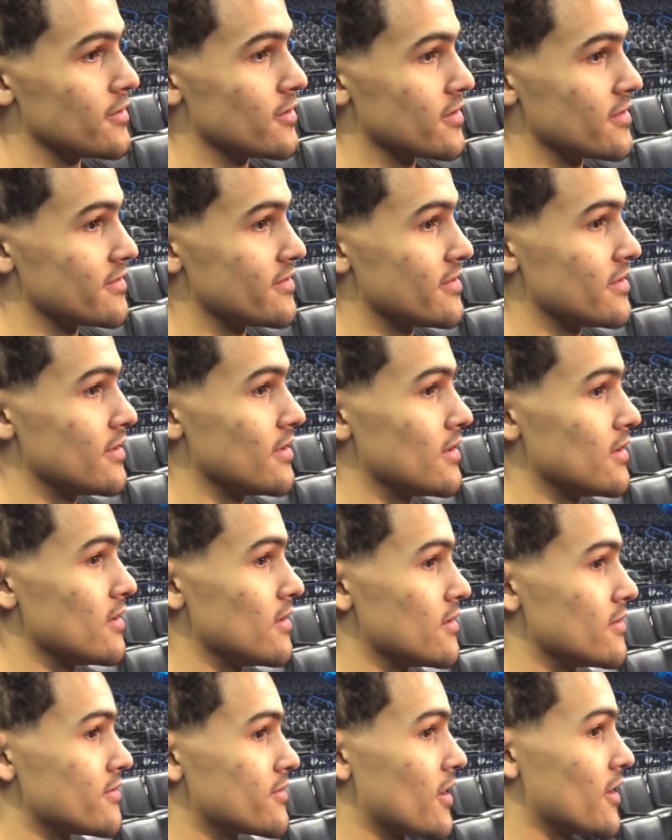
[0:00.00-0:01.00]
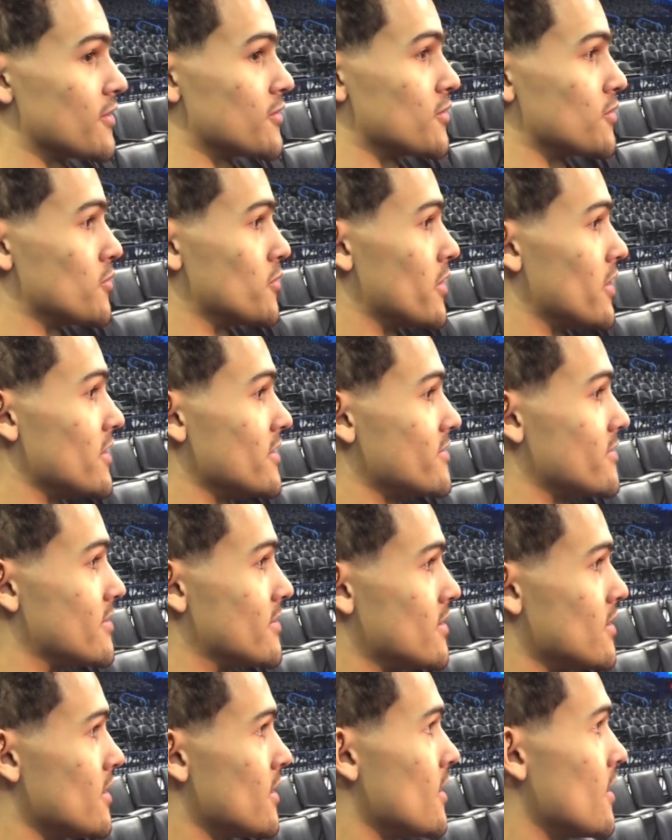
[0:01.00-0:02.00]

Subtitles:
you can see, it starts with Russ and